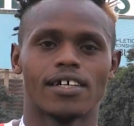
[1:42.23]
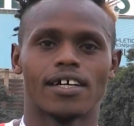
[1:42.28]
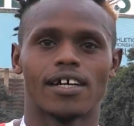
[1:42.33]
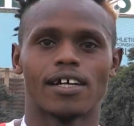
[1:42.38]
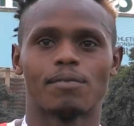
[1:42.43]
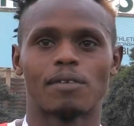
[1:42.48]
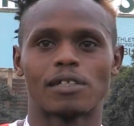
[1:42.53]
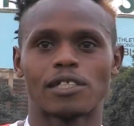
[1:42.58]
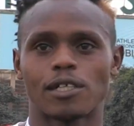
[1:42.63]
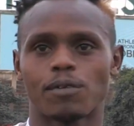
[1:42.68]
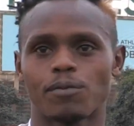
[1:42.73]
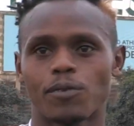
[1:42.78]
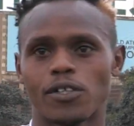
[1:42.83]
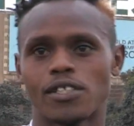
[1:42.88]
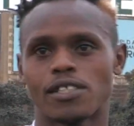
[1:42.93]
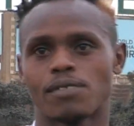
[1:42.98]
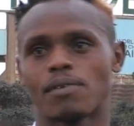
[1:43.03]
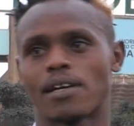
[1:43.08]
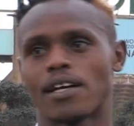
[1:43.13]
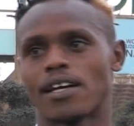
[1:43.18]
Machapo
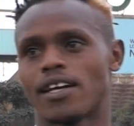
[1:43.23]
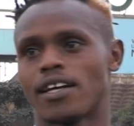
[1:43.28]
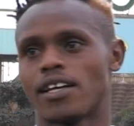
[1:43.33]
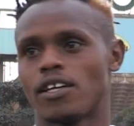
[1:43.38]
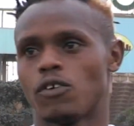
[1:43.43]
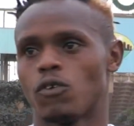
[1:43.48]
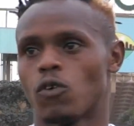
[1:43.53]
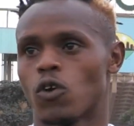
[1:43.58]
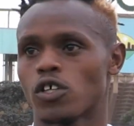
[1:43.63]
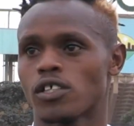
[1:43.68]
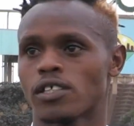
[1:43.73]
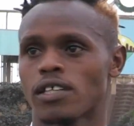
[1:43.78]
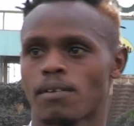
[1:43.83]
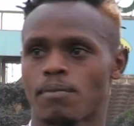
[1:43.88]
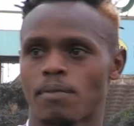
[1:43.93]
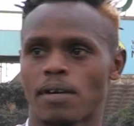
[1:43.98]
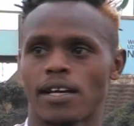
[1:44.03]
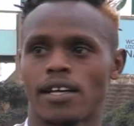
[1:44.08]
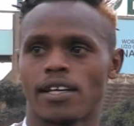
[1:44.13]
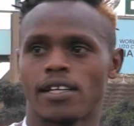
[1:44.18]
was
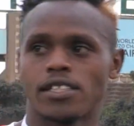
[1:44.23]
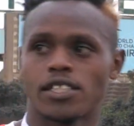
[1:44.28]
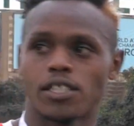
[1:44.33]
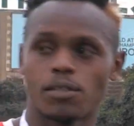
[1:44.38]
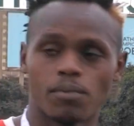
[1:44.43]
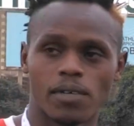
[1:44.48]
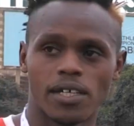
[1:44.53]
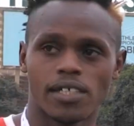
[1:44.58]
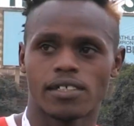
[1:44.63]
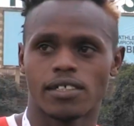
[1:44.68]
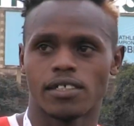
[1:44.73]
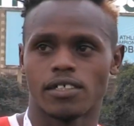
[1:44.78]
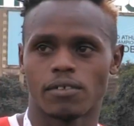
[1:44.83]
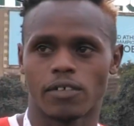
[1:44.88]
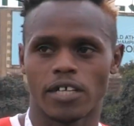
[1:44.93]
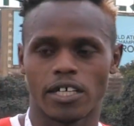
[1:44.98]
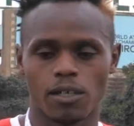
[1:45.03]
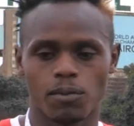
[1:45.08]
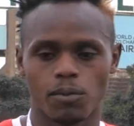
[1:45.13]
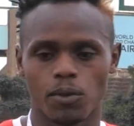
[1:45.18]
my teammate in
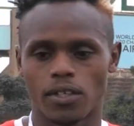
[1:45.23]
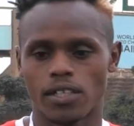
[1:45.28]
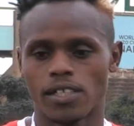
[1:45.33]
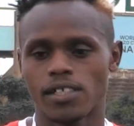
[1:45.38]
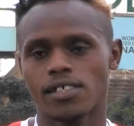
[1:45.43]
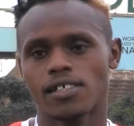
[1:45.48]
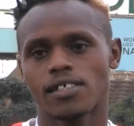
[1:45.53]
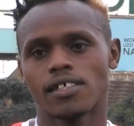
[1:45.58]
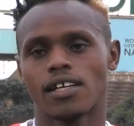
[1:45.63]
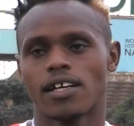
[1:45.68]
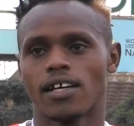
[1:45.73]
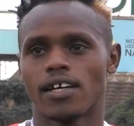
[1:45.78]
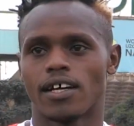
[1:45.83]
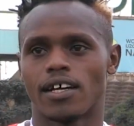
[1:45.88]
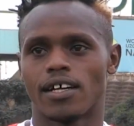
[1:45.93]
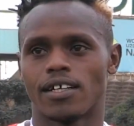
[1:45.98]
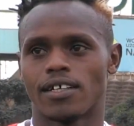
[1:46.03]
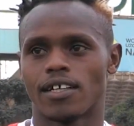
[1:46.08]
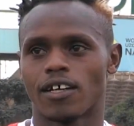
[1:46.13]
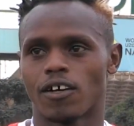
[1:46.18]
Kenya Police. Uh-huh.
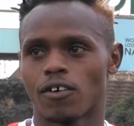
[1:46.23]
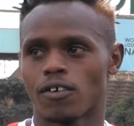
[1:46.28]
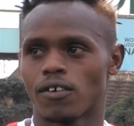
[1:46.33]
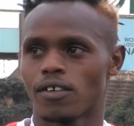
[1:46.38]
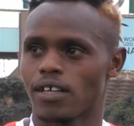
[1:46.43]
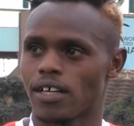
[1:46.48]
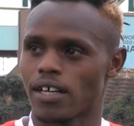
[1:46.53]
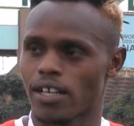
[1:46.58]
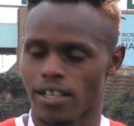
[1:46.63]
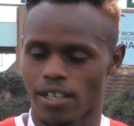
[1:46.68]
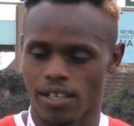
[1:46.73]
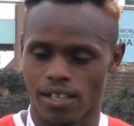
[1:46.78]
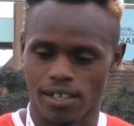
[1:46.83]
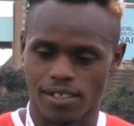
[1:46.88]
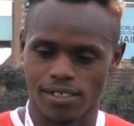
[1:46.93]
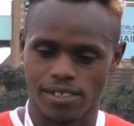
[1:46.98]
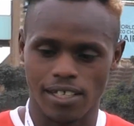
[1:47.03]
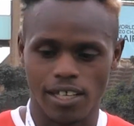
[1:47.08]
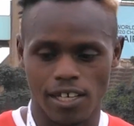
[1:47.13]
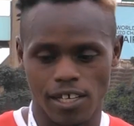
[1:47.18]
And now
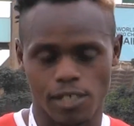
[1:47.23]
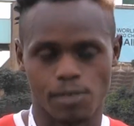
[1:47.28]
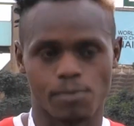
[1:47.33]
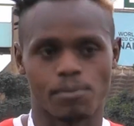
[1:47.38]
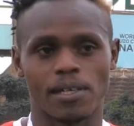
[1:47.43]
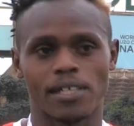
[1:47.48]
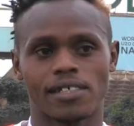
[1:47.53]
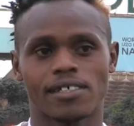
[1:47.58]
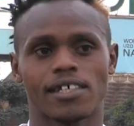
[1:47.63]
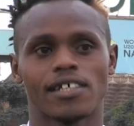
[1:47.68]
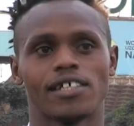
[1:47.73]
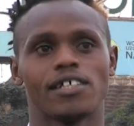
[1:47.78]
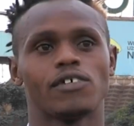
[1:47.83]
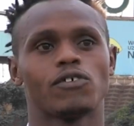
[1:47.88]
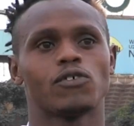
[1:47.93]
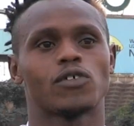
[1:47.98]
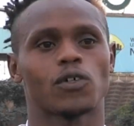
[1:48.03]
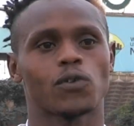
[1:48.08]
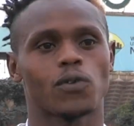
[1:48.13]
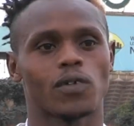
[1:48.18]
sahi expect sahi
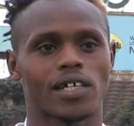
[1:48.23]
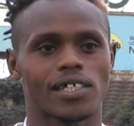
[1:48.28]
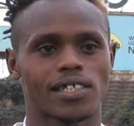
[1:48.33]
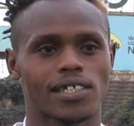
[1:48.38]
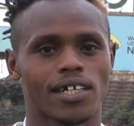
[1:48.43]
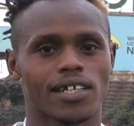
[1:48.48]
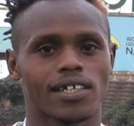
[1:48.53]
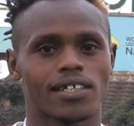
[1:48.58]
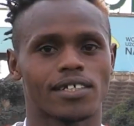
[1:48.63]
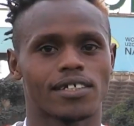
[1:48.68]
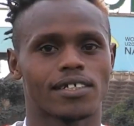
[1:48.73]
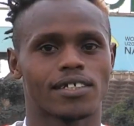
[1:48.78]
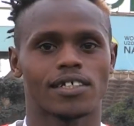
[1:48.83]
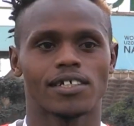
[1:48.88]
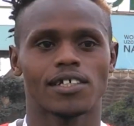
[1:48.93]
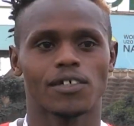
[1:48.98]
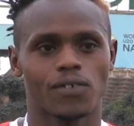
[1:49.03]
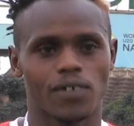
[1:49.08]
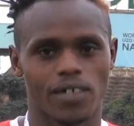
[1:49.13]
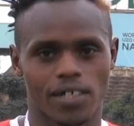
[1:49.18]
kutakuwa na challenge.
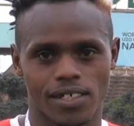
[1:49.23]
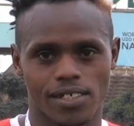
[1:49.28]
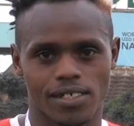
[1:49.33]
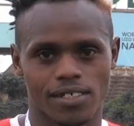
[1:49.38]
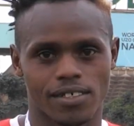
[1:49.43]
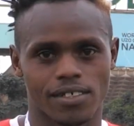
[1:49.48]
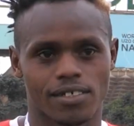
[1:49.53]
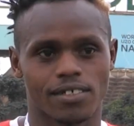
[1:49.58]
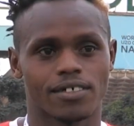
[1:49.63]
Itakuwa rahisi.